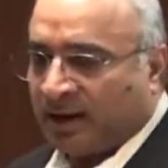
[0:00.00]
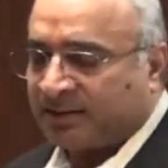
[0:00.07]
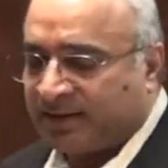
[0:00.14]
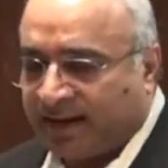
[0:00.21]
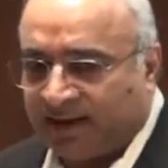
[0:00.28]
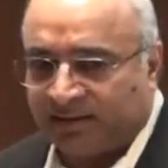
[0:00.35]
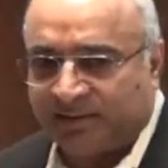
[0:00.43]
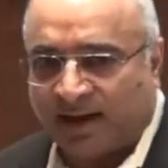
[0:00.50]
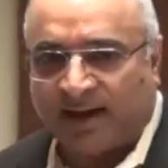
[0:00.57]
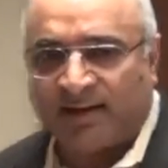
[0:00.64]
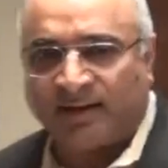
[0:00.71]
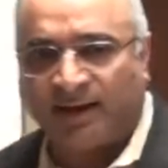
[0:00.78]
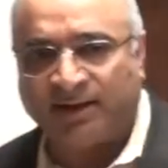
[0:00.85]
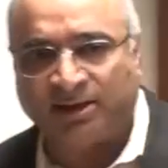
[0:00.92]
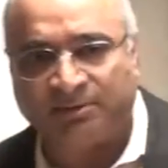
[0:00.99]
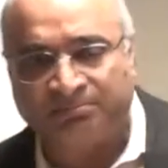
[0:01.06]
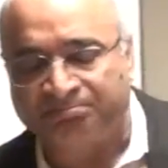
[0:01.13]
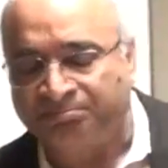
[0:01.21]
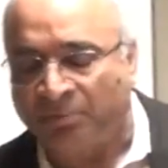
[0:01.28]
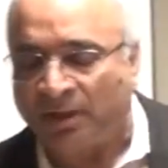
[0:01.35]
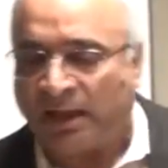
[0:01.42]
At the end of the highlighting,
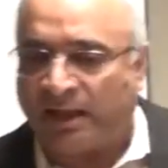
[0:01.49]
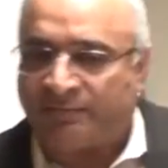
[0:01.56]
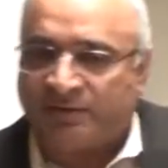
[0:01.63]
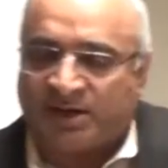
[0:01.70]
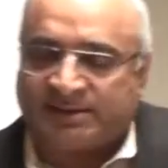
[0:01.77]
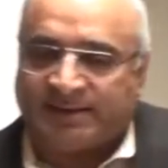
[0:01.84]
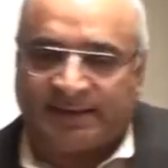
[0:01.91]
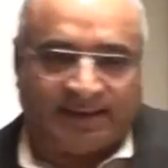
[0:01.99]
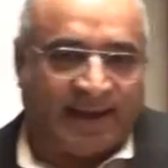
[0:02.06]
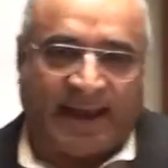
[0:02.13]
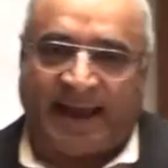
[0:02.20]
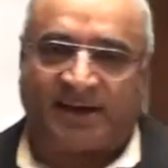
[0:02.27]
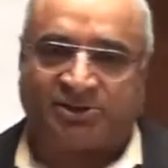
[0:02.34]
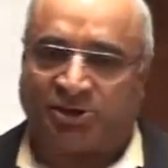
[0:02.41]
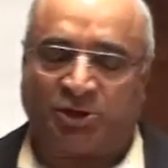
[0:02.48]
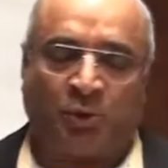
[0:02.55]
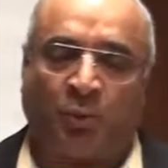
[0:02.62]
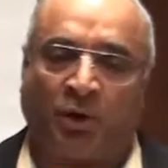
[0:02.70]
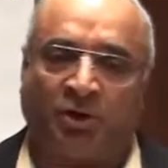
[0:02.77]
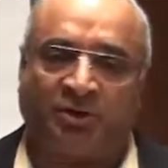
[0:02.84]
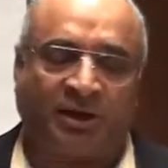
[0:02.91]
if there is any action
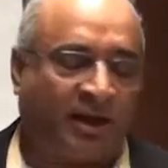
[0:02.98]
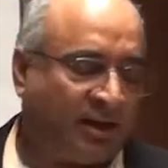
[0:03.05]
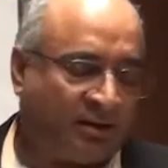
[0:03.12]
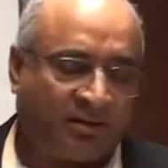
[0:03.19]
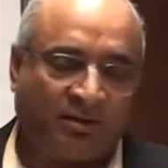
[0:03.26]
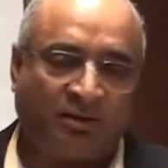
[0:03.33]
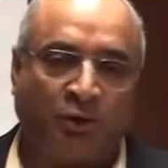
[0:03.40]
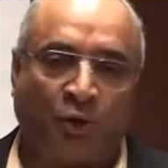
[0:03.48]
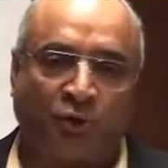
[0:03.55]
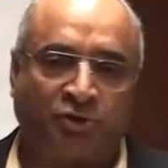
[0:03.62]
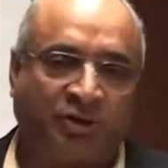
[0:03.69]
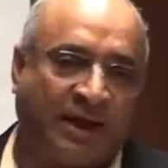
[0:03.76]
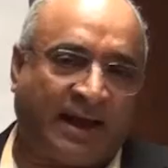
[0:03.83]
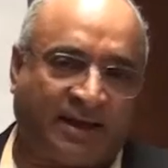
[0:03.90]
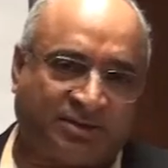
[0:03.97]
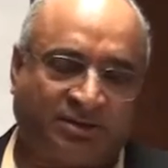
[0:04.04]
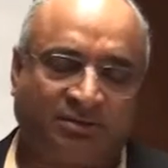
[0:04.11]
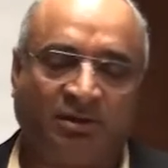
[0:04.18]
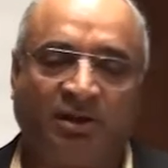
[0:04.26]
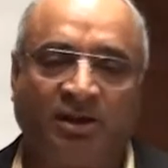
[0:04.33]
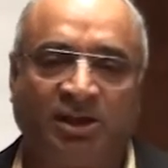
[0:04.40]
you want to take, note the
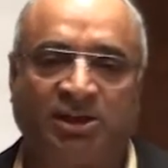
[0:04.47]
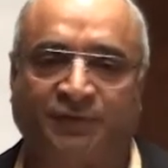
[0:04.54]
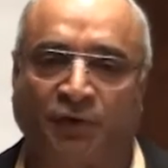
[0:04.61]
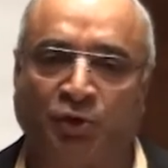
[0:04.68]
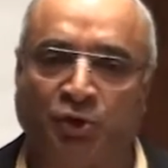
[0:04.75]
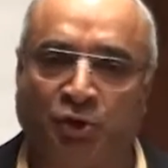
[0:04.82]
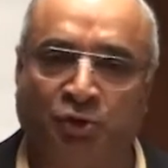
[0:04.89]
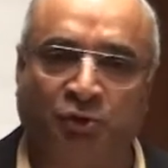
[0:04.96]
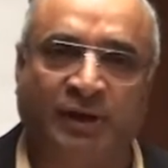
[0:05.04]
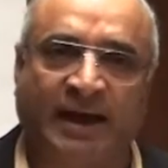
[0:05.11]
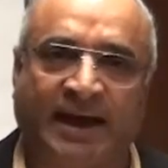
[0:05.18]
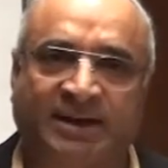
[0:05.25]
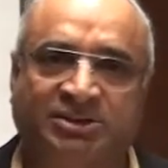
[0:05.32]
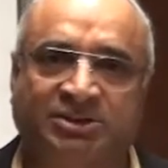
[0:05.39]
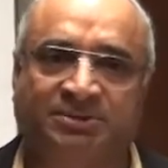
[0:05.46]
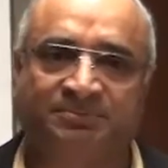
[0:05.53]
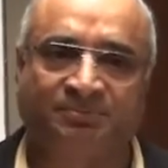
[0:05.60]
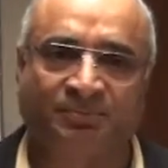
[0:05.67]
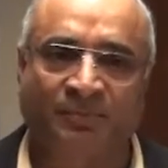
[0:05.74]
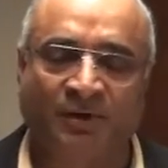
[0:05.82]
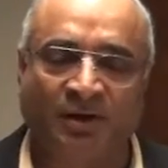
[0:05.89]
action. It is for you to do the action.
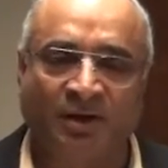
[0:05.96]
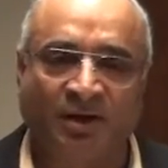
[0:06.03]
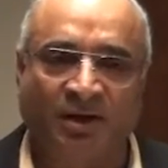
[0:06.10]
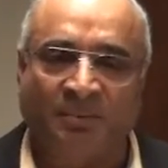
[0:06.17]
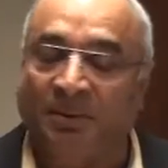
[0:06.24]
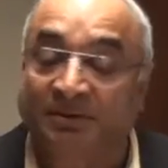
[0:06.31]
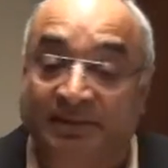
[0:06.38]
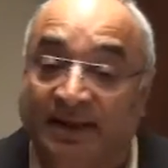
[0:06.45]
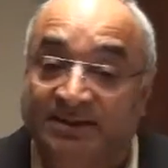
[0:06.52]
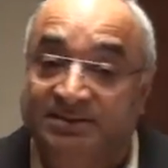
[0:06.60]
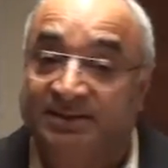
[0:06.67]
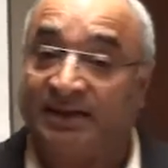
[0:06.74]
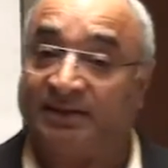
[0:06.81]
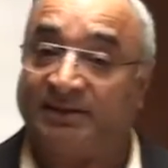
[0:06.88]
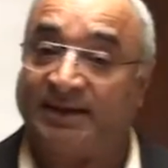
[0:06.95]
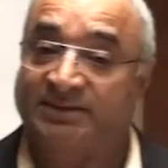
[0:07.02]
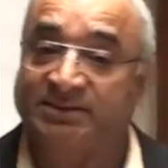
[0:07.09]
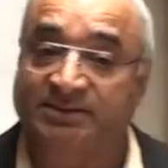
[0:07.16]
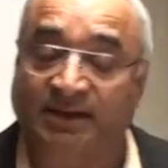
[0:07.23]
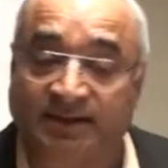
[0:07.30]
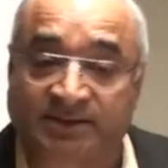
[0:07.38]
But that's the end of the
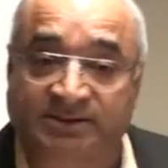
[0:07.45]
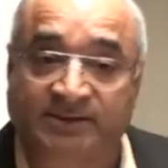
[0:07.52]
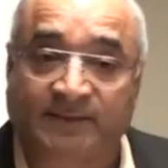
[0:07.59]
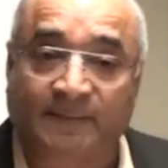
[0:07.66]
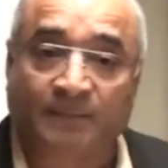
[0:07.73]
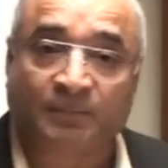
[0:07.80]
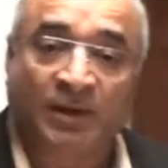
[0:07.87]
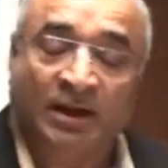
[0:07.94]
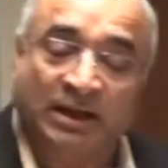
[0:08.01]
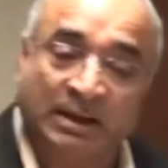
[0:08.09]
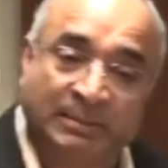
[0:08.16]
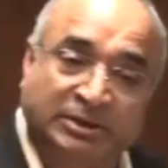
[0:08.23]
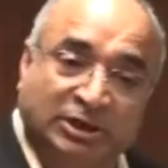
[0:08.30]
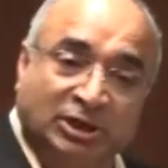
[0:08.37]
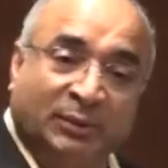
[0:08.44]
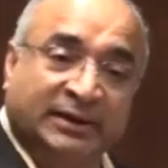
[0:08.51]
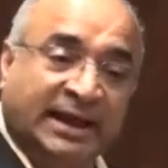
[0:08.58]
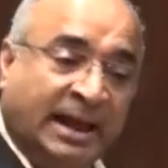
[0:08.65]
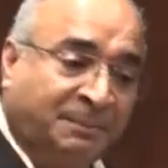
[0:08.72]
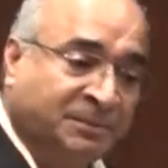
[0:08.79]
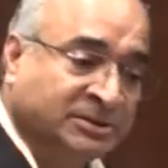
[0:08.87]
exercise. Let me tell you
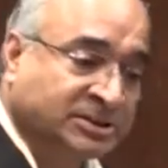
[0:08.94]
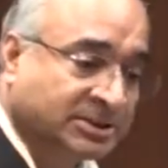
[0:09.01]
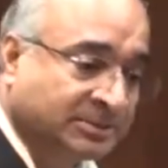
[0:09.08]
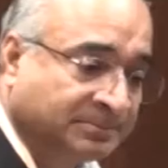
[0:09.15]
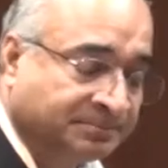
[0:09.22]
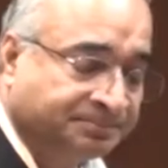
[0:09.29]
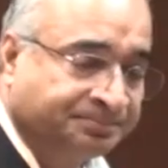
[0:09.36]
what happens.